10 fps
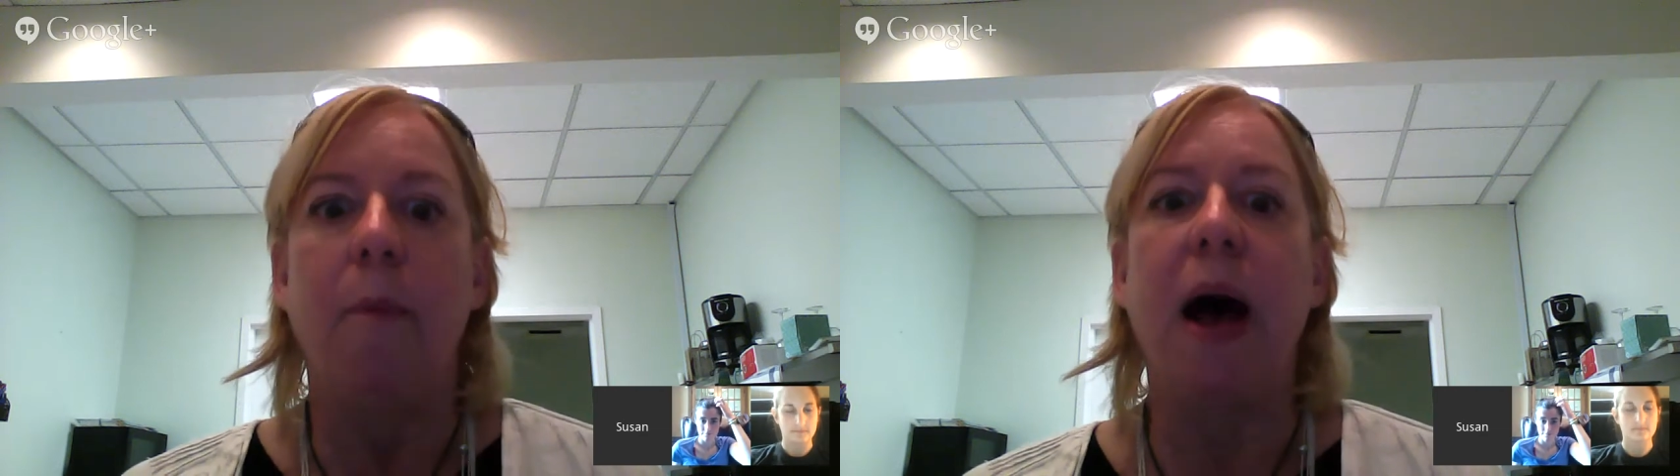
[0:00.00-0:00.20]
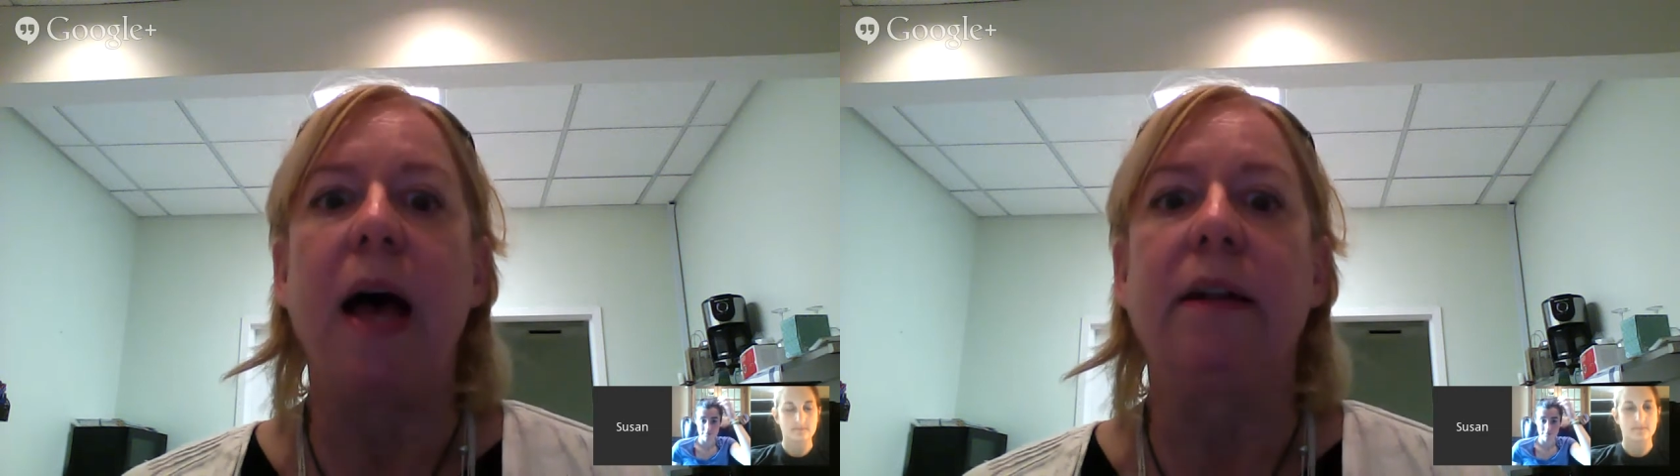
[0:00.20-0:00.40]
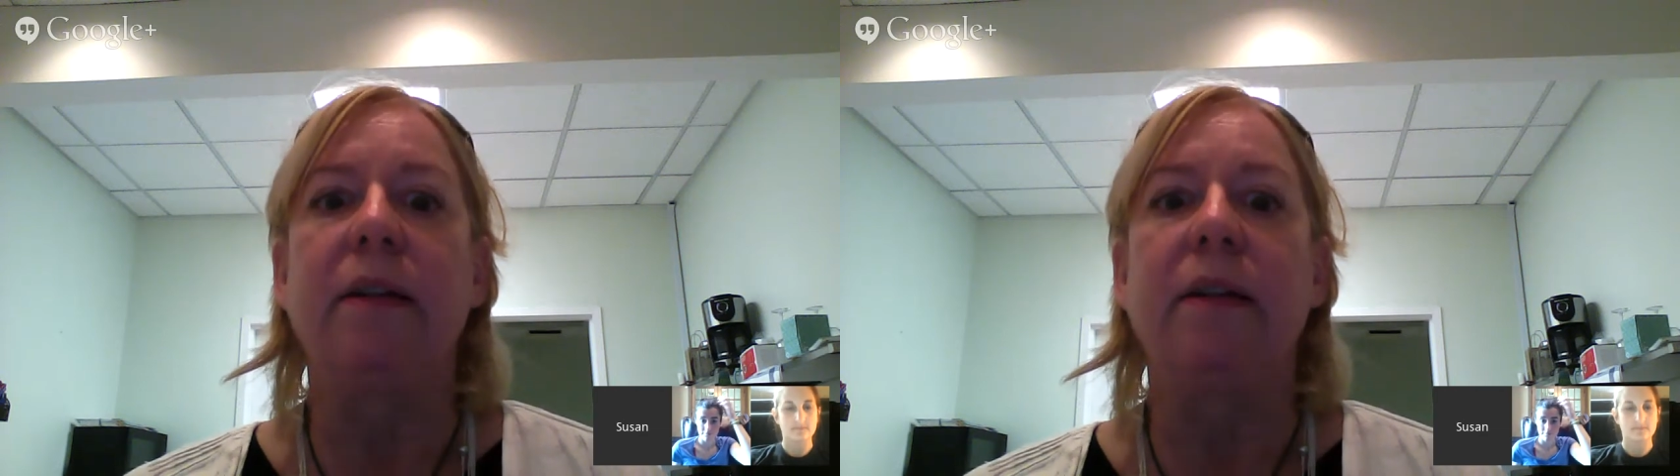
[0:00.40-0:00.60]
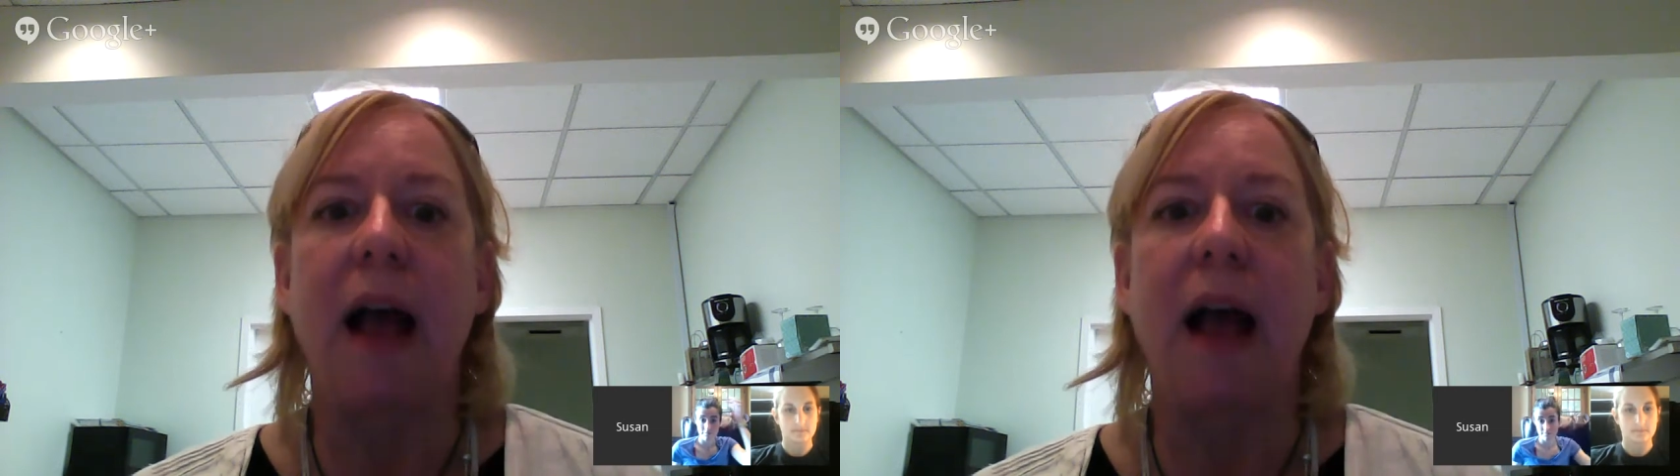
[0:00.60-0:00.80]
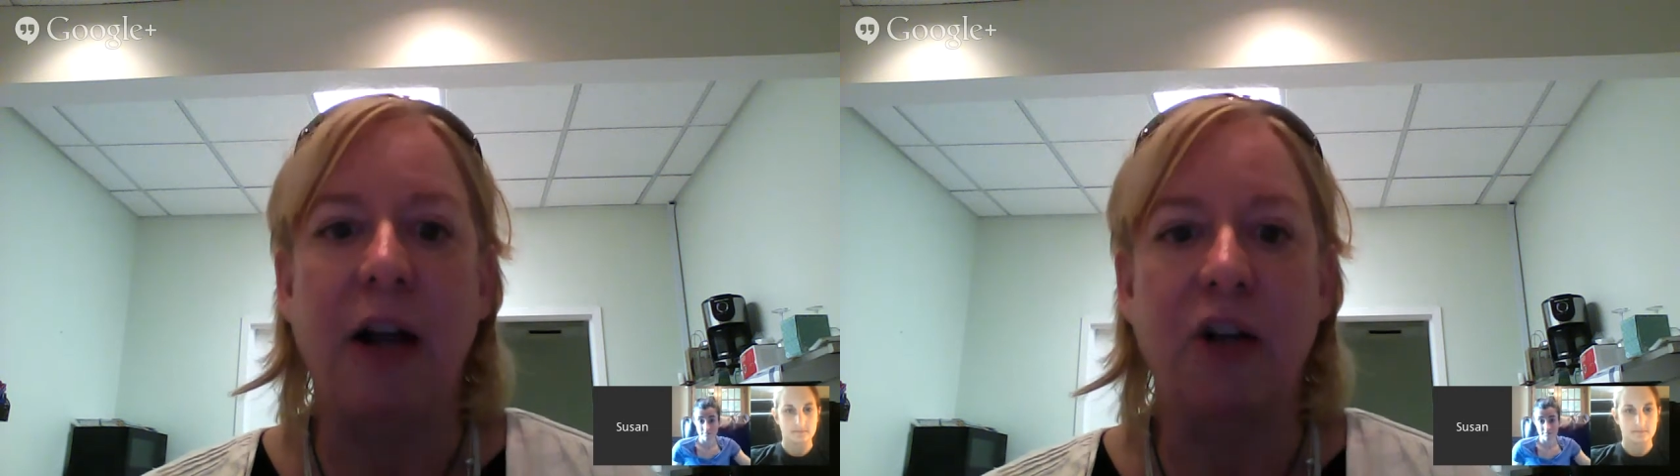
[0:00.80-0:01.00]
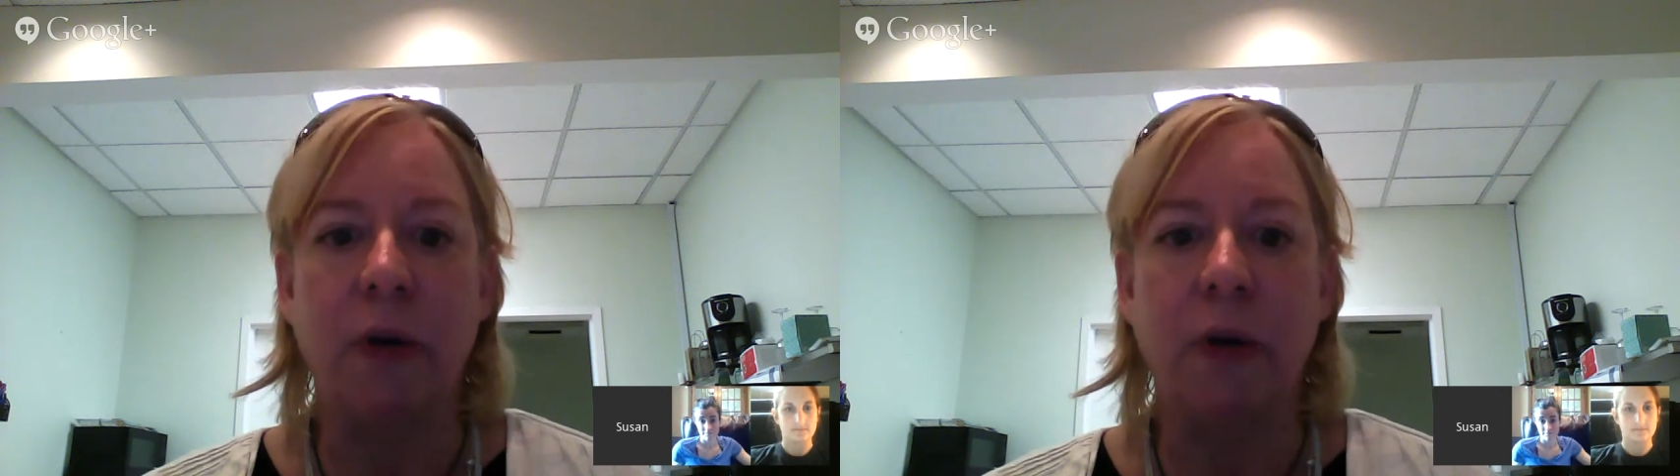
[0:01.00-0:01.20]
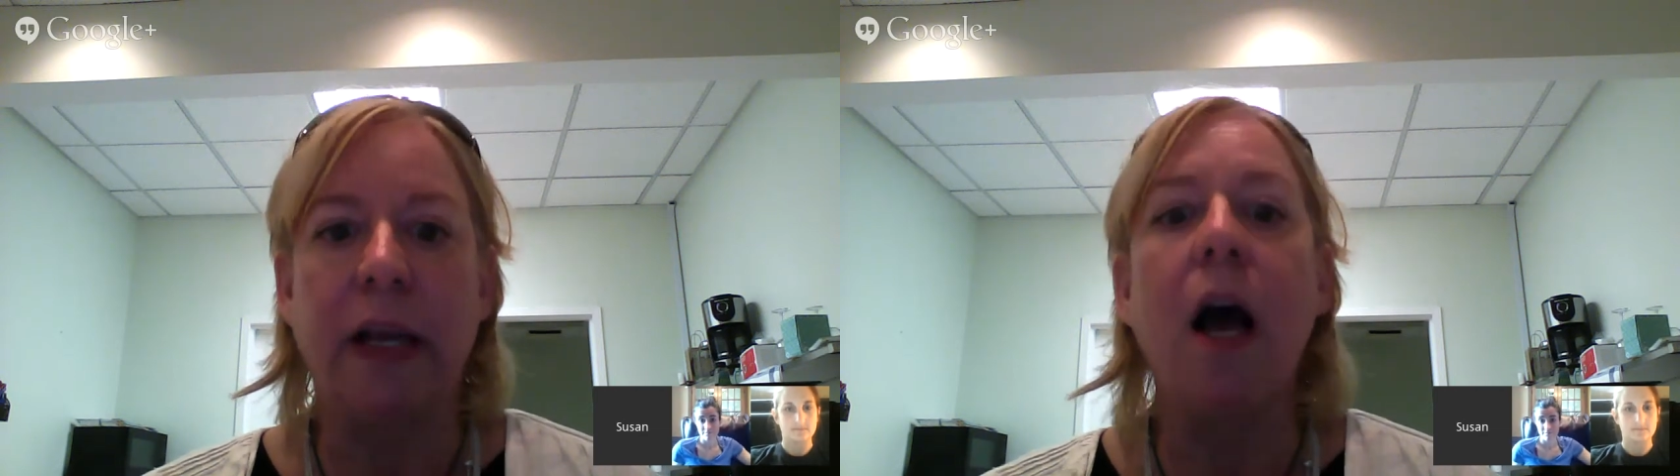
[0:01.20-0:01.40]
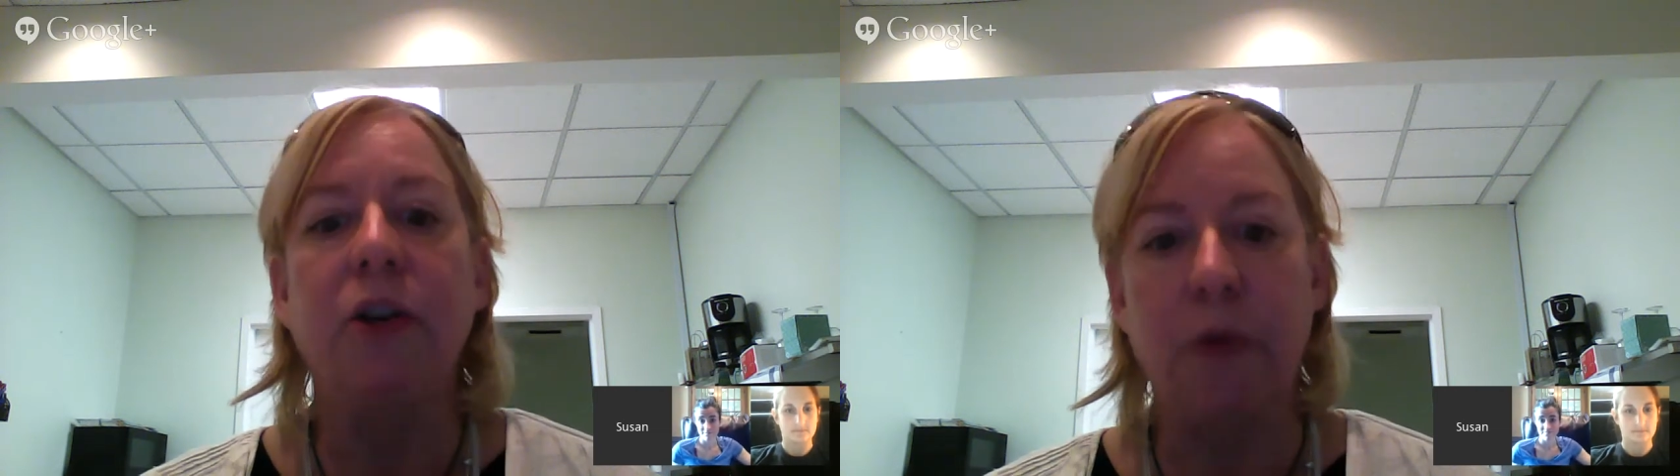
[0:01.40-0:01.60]
but actually
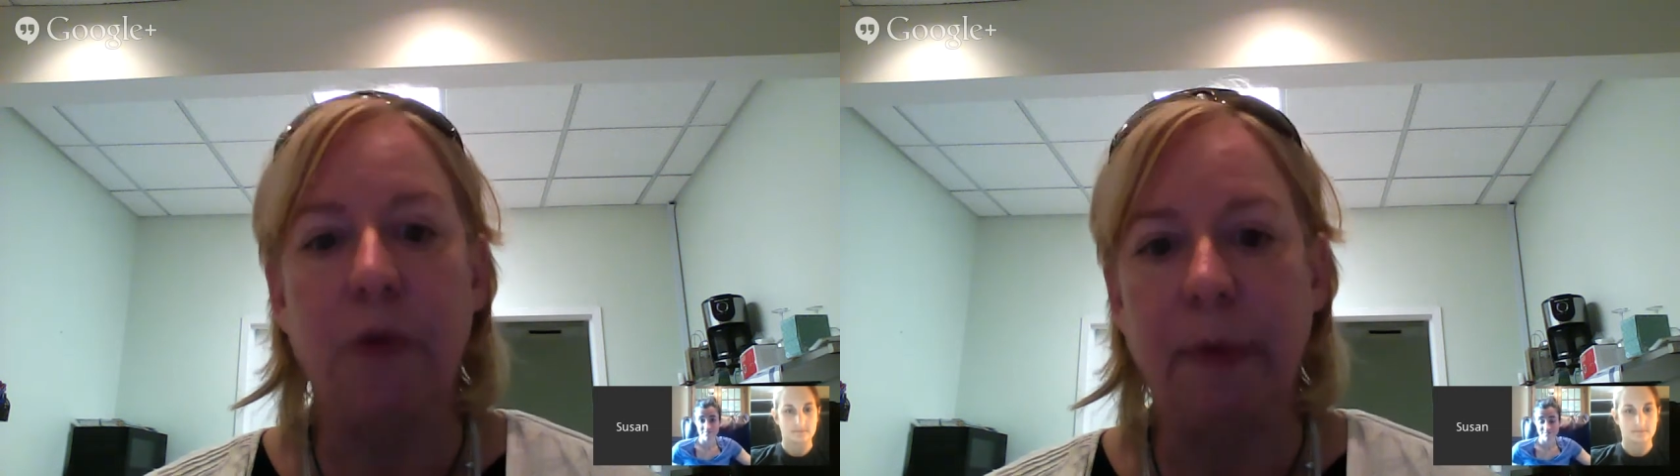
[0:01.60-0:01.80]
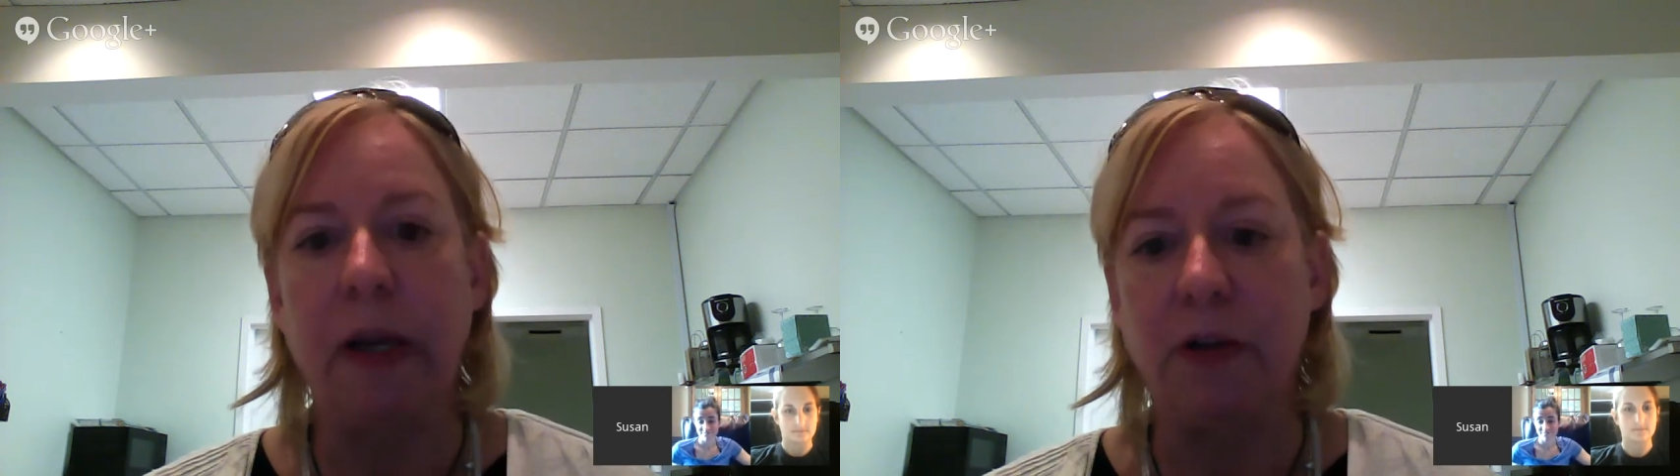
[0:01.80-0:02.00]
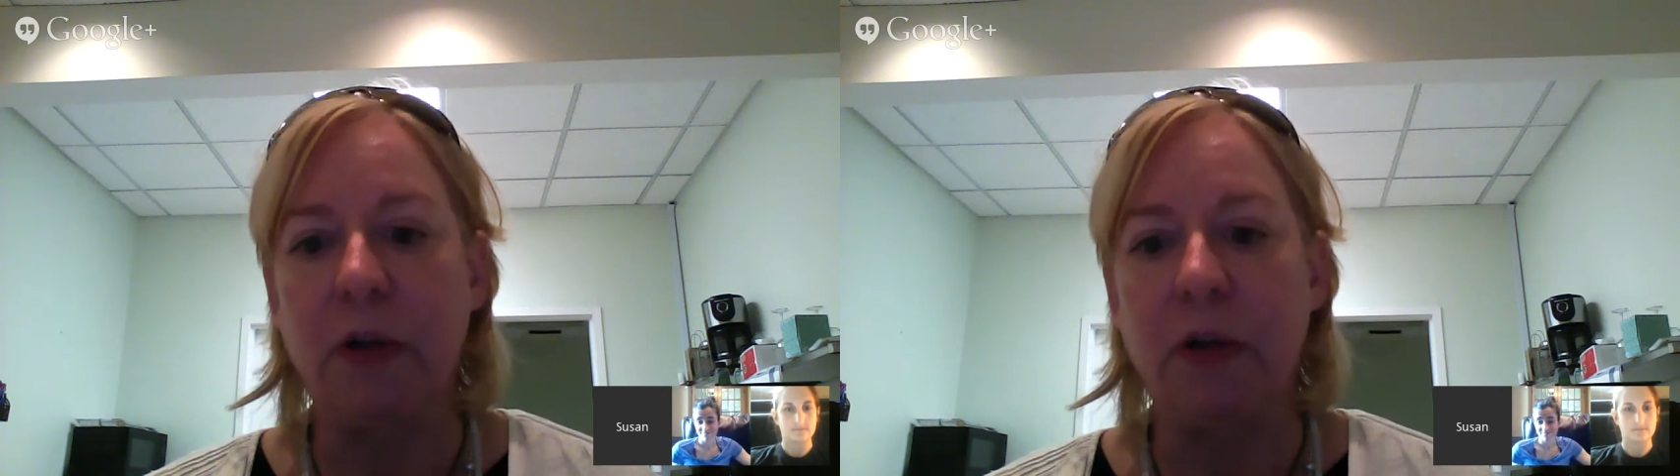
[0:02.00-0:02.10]
contributing